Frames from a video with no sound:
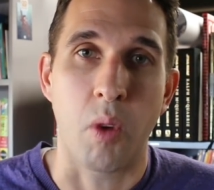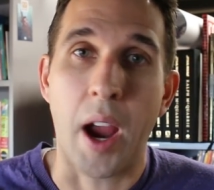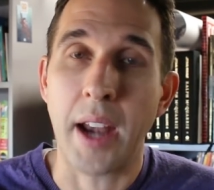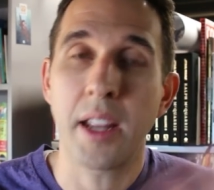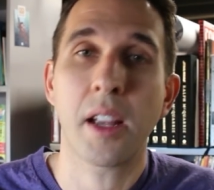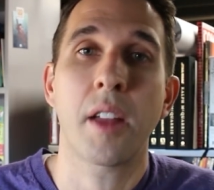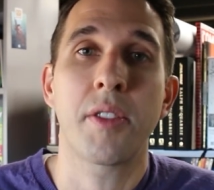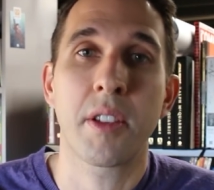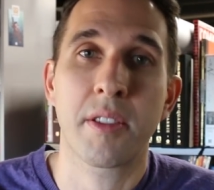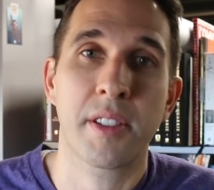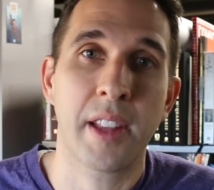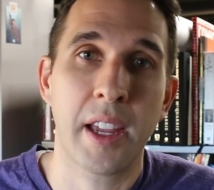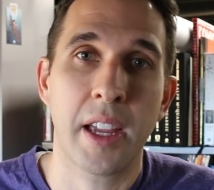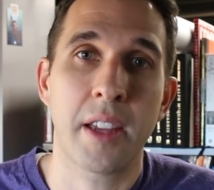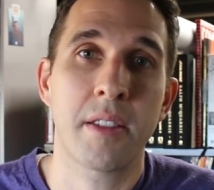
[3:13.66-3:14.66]
riding on the
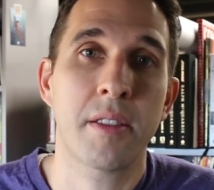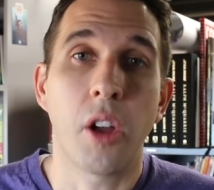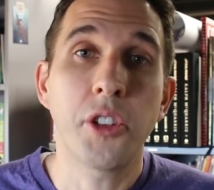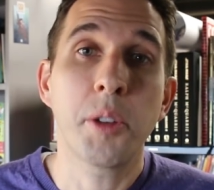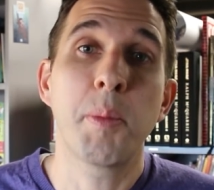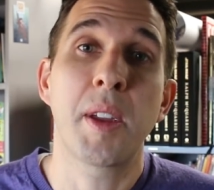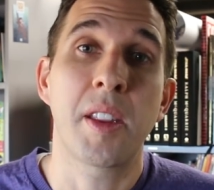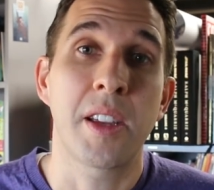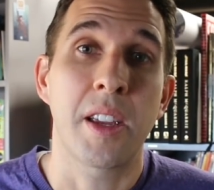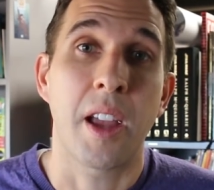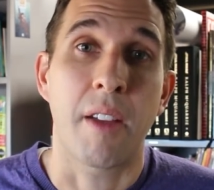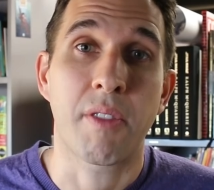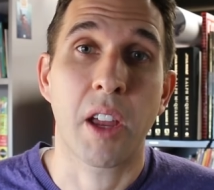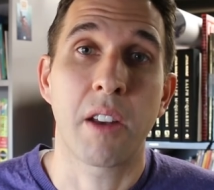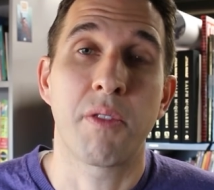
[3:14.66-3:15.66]
sleighs? Ultimately,
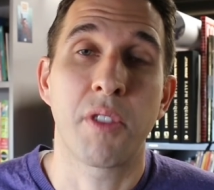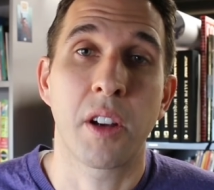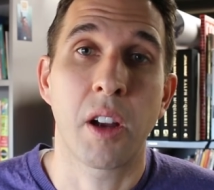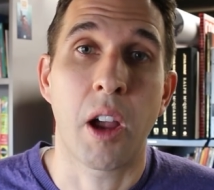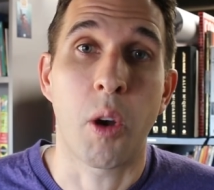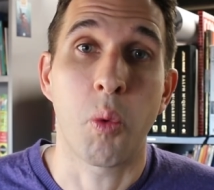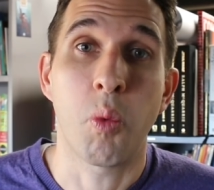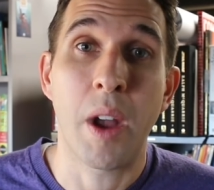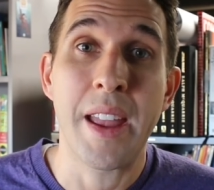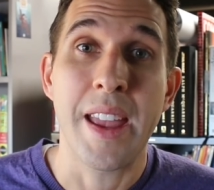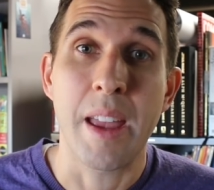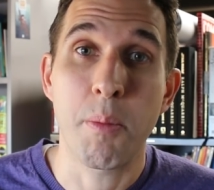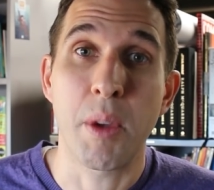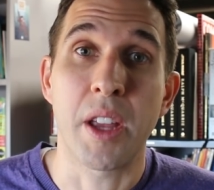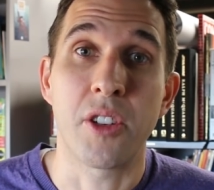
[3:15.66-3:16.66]
I've got to figure out what
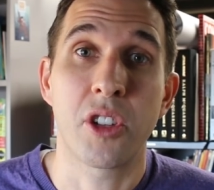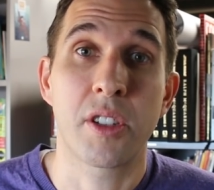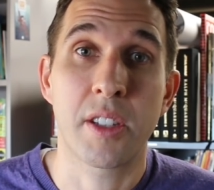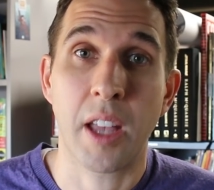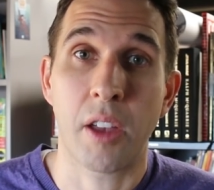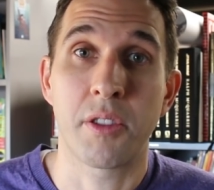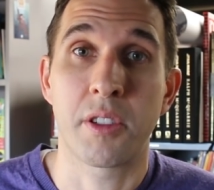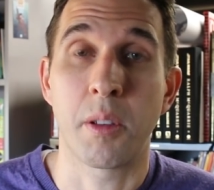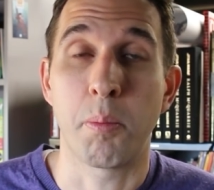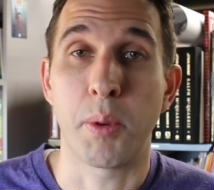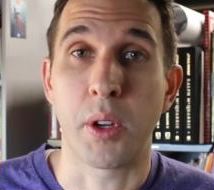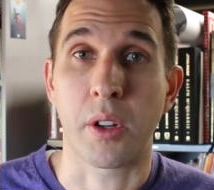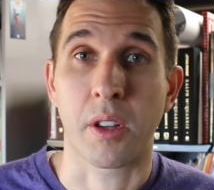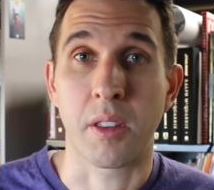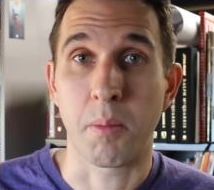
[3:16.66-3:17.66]
image sells the
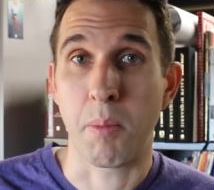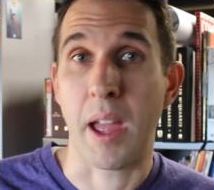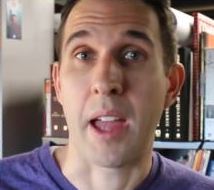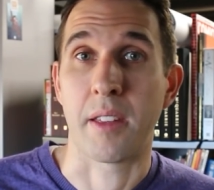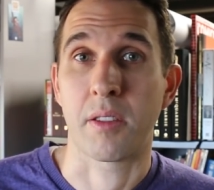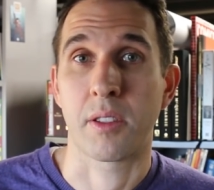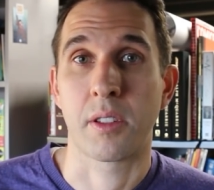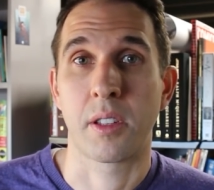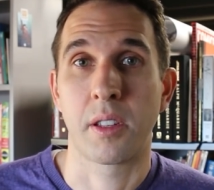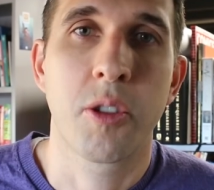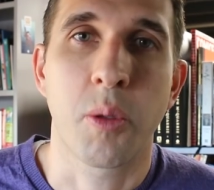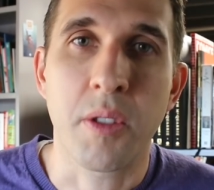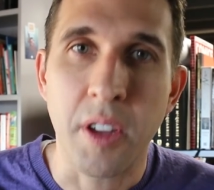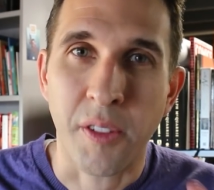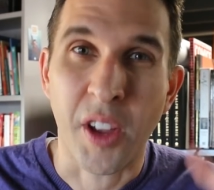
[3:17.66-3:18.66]
book the best.
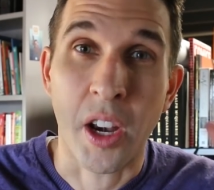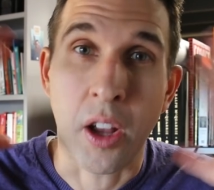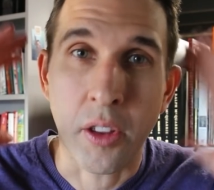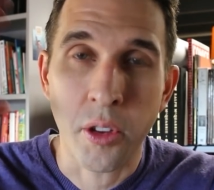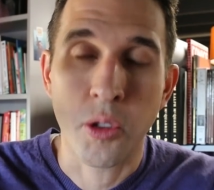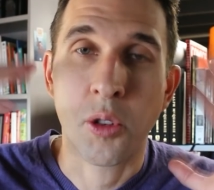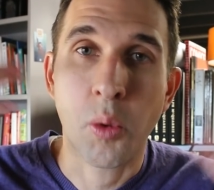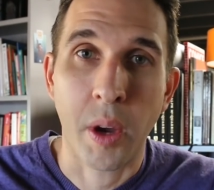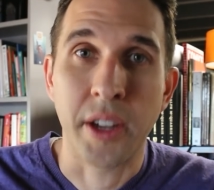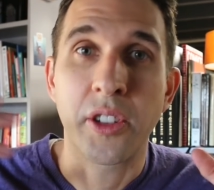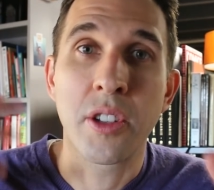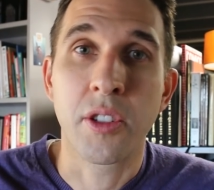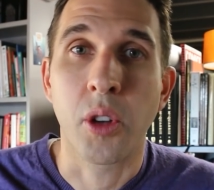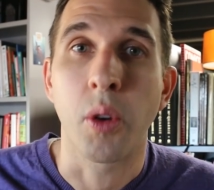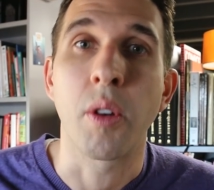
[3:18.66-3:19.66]
So once I've got all those
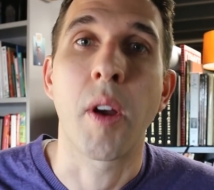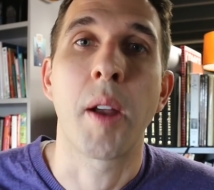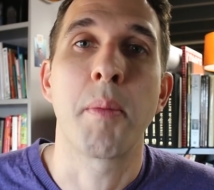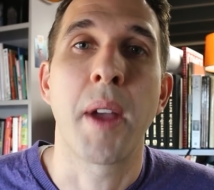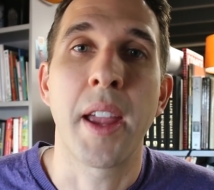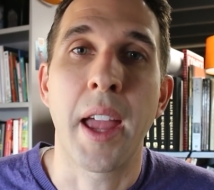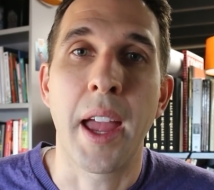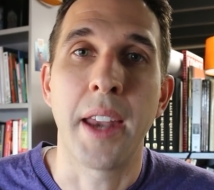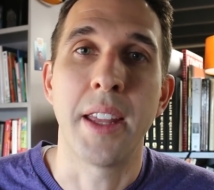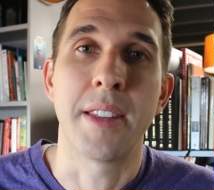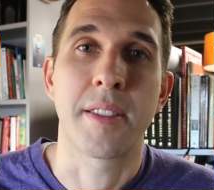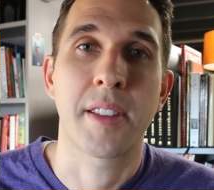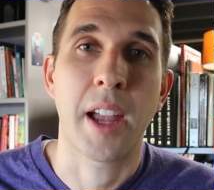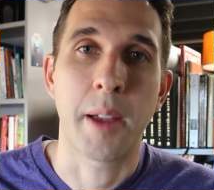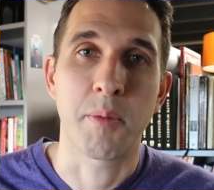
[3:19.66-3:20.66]
questions going around my head,
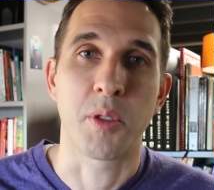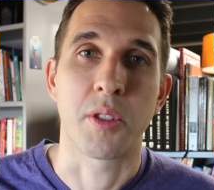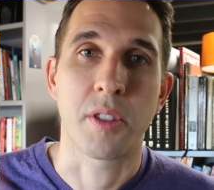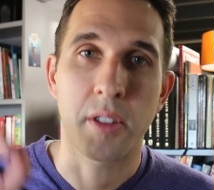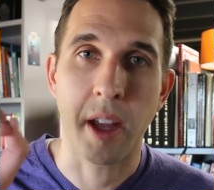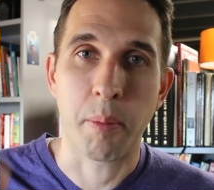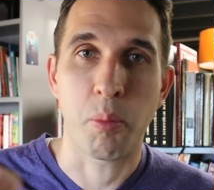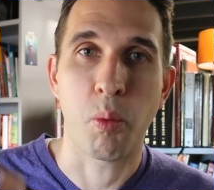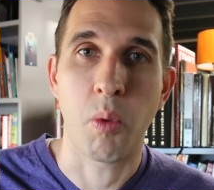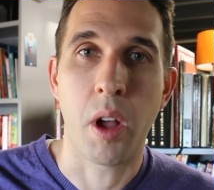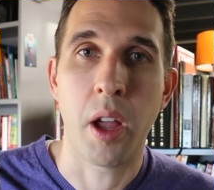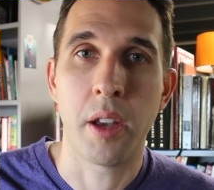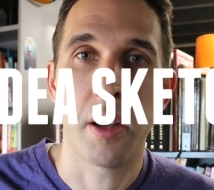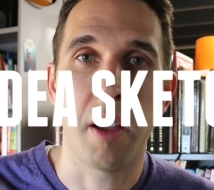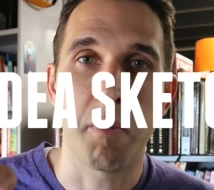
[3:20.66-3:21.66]
it's time for step
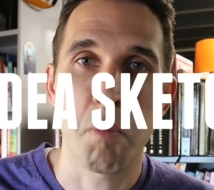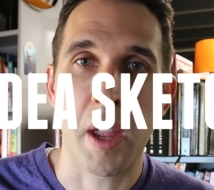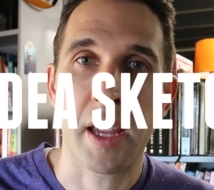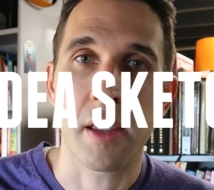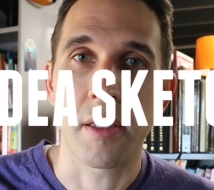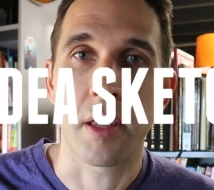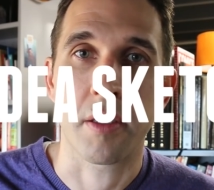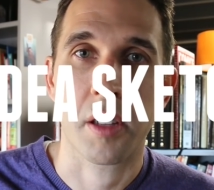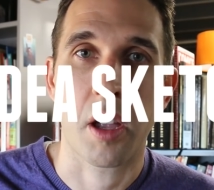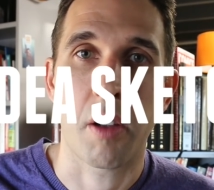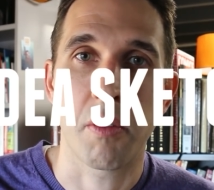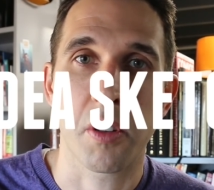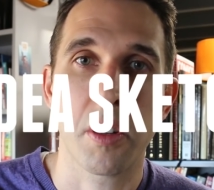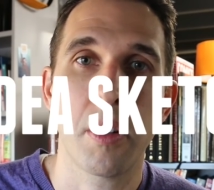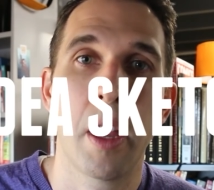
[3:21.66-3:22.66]
one of making this
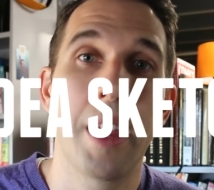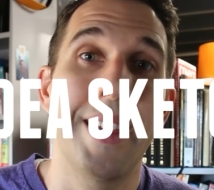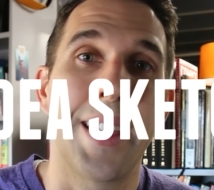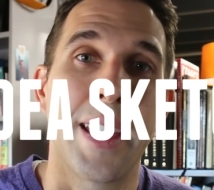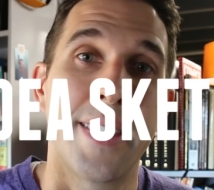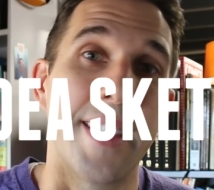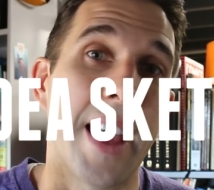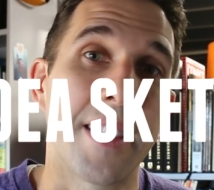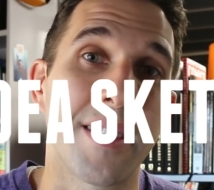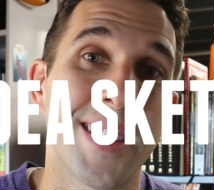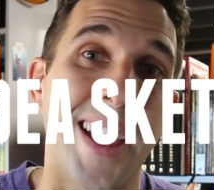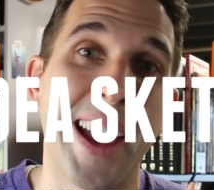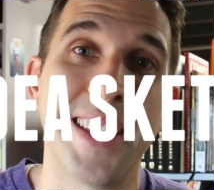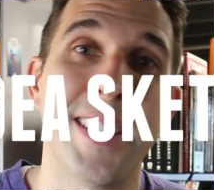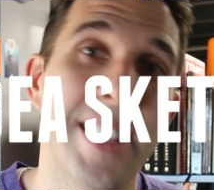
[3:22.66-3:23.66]
cover, and
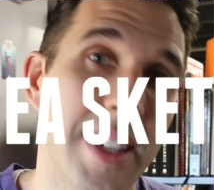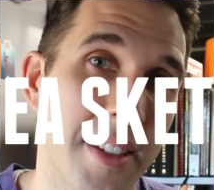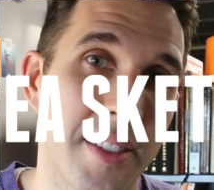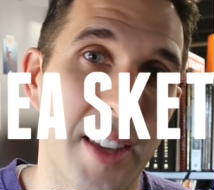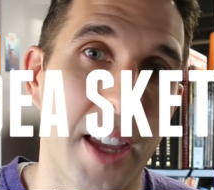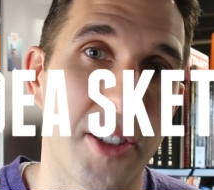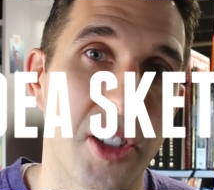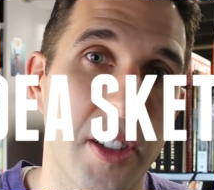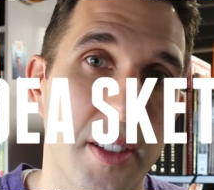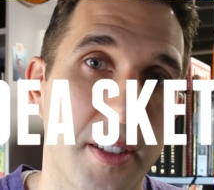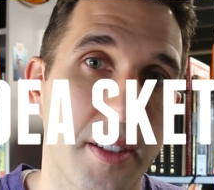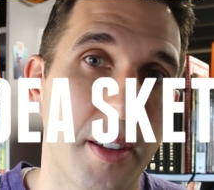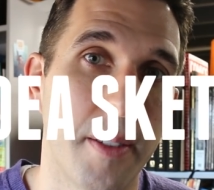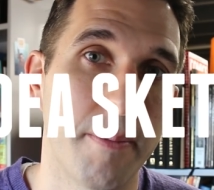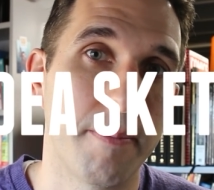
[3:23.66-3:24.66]
that's idea
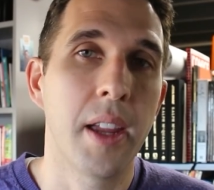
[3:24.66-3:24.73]
sketches.